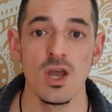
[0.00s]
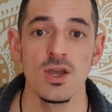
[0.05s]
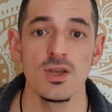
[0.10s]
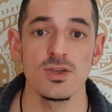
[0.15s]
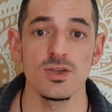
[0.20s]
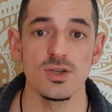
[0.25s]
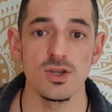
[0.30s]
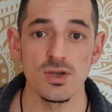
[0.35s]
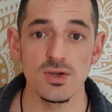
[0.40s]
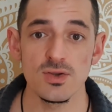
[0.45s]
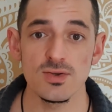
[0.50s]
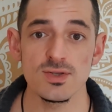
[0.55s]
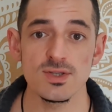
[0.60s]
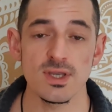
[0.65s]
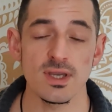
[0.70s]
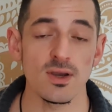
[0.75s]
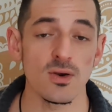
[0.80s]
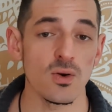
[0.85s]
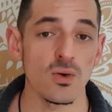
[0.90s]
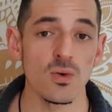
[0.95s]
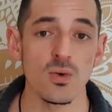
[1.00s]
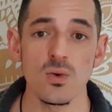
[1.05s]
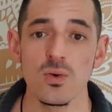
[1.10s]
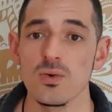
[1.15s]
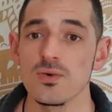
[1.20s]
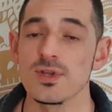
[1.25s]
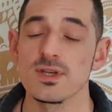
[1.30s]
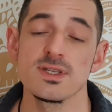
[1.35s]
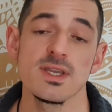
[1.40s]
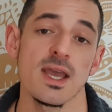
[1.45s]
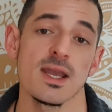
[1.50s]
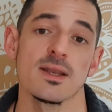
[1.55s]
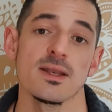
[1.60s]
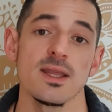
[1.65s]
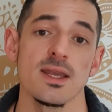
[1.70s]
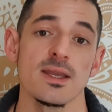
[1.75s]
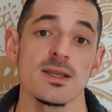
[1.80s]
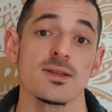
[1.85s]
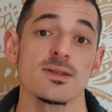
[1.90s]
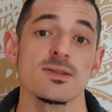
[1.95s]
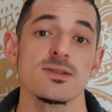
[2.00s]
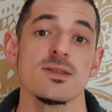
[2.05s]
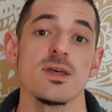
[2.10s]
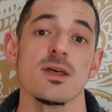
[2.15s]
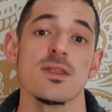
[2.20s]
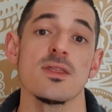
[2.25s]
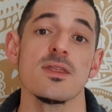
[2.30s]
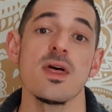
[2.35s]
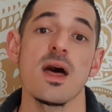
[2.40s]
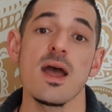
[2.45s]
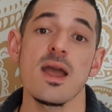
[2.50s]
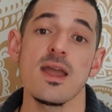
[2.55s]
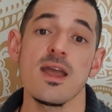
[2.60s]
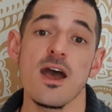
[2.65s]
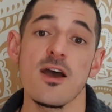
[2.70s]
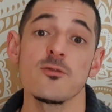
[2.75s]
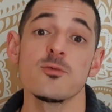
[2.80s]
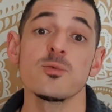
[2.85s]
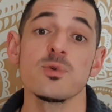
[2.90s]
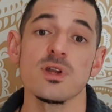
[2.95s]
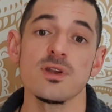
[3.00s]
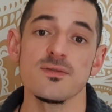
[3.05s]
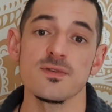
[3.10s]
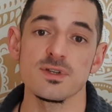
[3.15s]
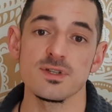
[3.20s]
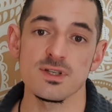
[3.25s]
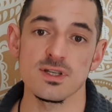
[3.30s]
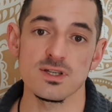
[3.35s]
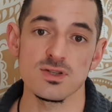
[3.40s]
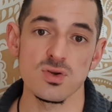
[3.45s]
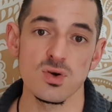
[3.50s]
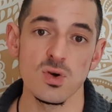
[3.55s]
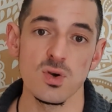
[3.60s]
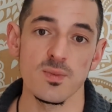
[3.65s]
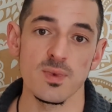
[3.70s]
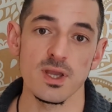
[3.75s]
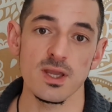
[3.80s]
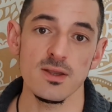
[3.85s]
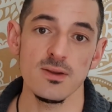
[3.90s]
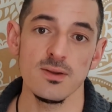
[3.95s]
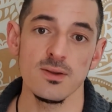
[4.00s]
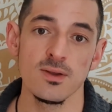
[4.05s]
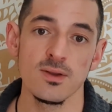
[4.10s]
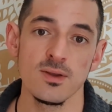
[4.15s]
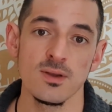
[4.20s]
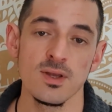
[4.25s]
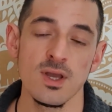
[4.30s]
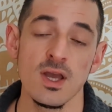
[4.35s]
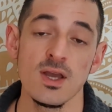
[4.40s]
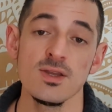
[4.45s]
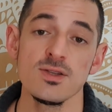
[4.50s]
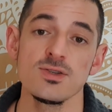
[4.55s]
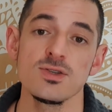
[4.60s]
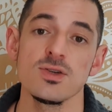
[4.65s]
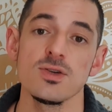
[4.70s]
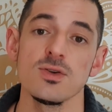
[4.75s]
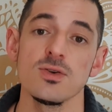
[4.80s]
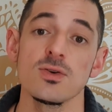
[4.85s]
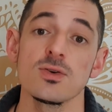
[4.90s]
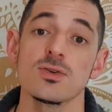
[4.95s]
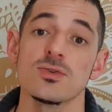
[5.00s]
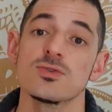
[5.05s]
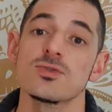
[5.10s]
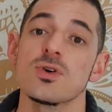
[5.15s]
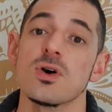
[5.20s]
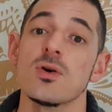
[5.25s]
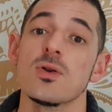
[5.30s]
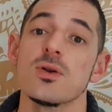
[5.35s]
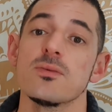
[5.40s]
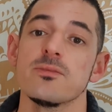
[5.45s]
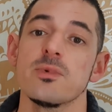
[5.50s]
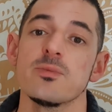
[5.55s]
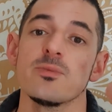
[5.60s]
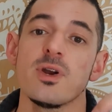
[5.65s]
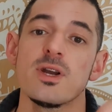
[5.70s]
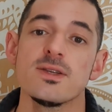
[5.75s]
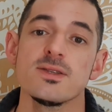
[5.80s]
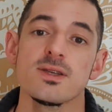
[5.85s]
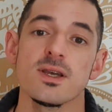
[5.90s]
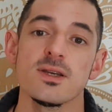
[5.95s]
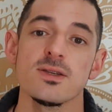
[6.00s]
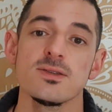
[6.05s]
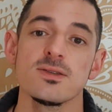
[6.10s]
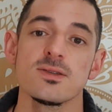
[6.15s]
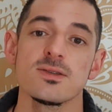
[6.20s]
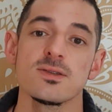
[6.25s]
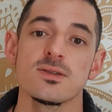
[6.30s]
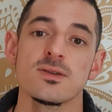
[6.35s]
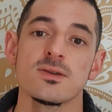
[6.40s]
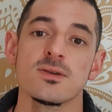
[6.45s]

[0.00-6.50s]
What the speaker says: using all the techniques that they have previously taught me to control and repress us.